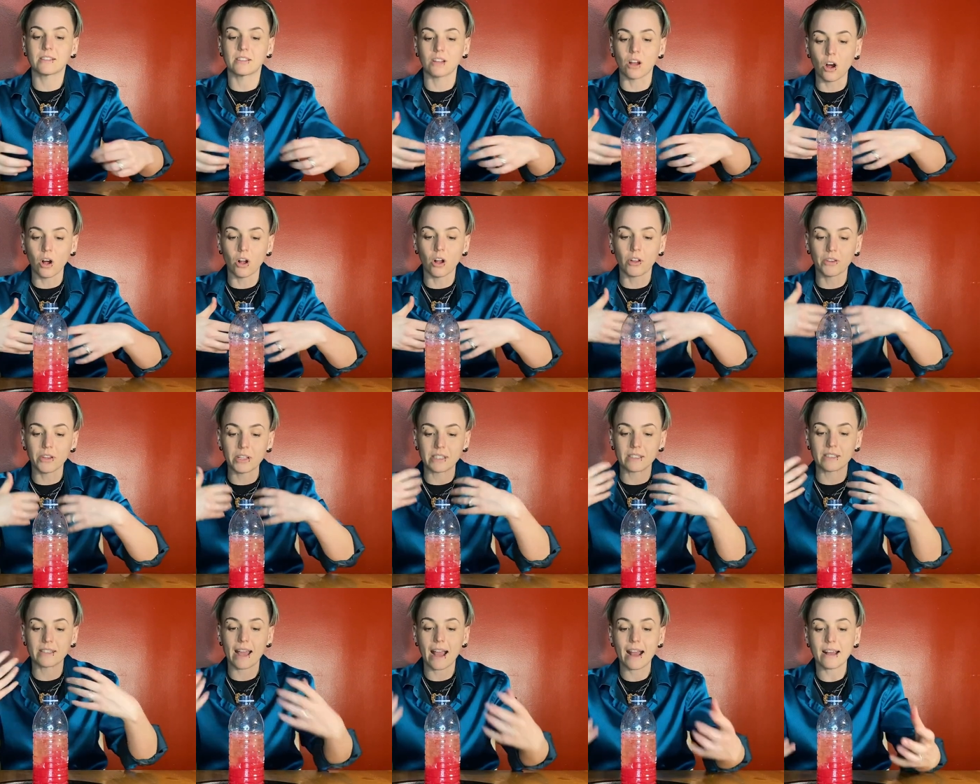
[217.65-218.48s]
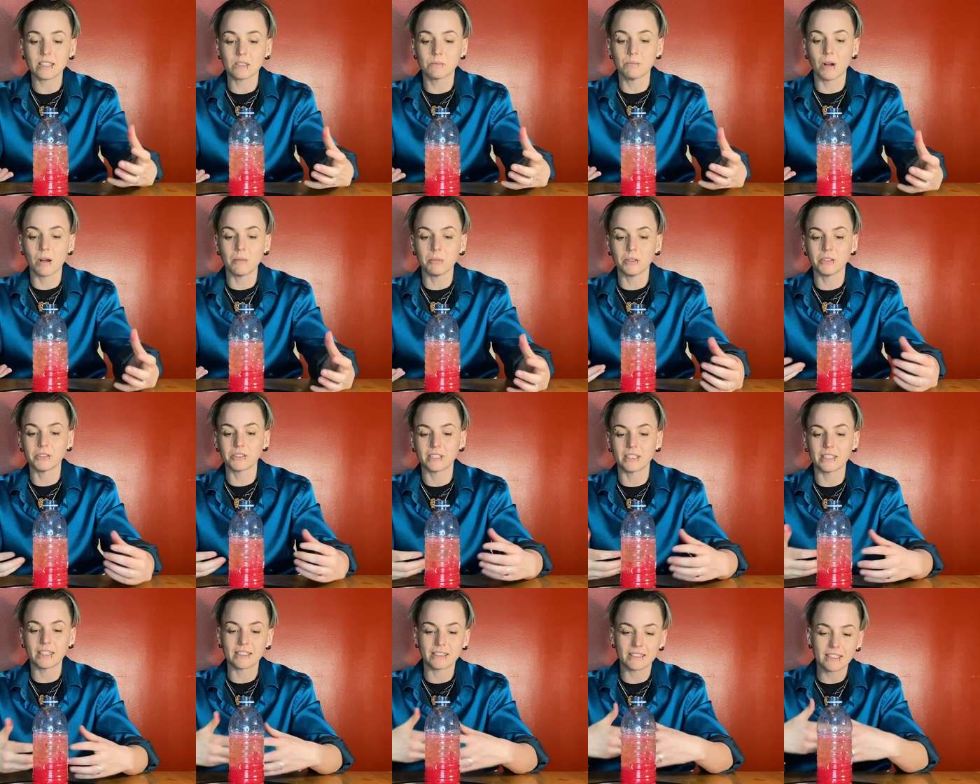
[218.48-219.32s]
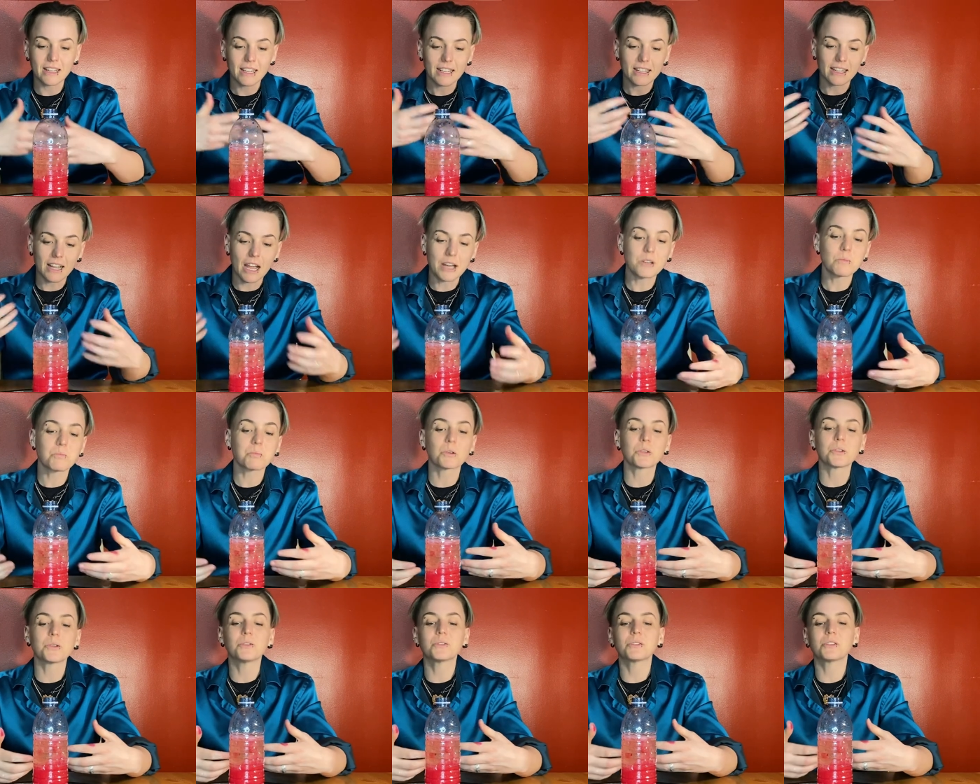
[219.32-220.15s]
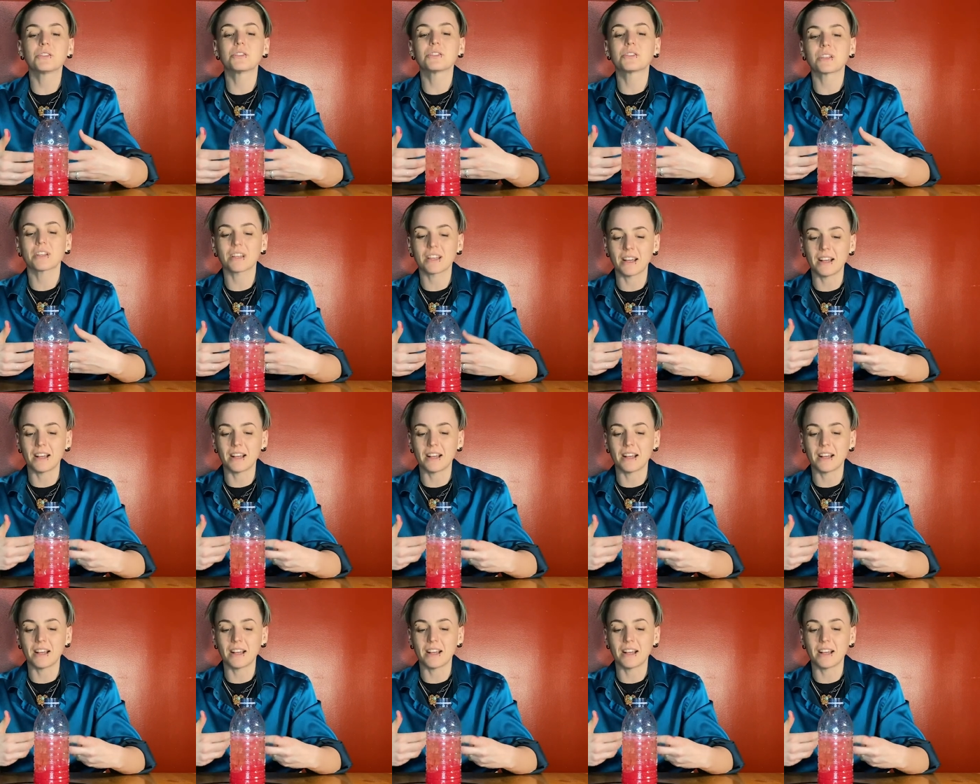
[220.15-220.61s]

all these gas bubbles, and it kind of produces